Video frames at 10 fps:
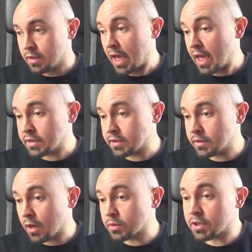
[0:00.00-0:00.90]
As you
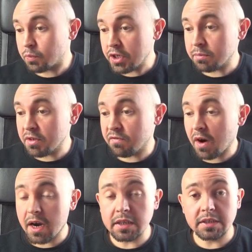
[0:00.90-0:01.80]
know, the README
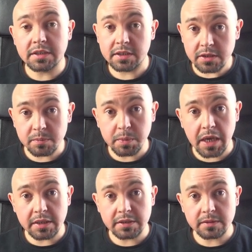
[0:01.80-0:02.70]
file is a good
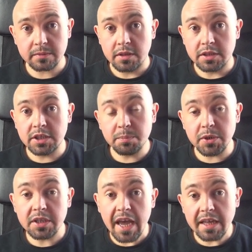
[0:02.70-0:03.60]
place to
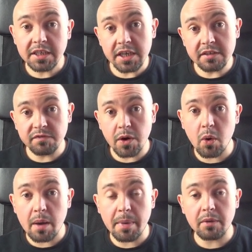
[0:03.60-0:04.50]
put any info
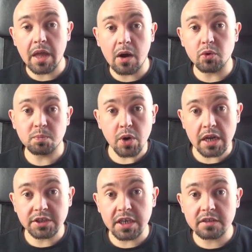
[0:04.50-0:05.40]
about our
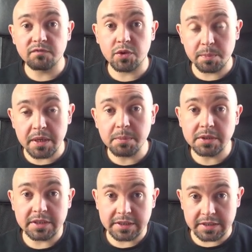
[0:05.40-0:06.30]
project for people
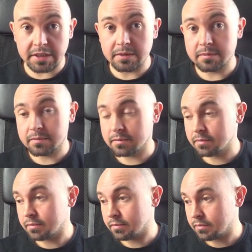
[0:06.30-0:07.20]
to see.
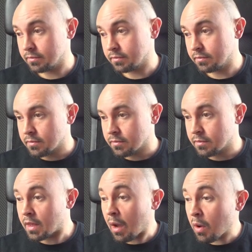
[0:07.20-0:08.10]

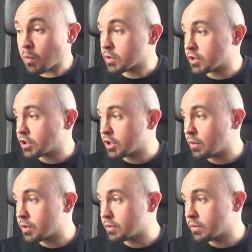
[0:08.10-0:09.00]
Now I want to show
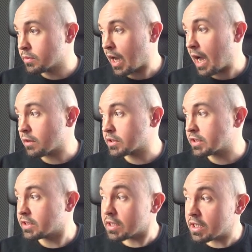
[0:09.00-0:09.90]
you how to
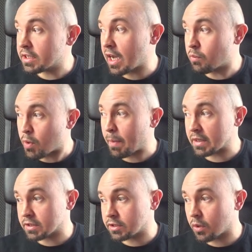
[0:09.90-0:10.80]
delete a
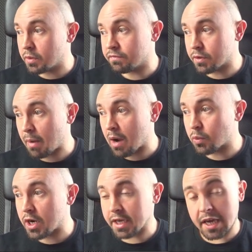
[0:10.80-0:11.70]
repository from our
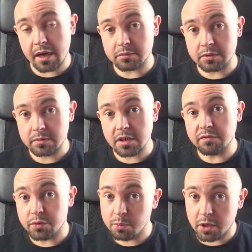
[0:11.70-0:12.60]
account if
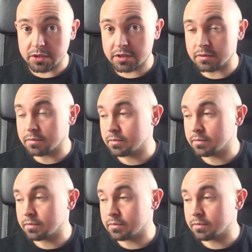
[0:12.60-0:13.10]
we want to.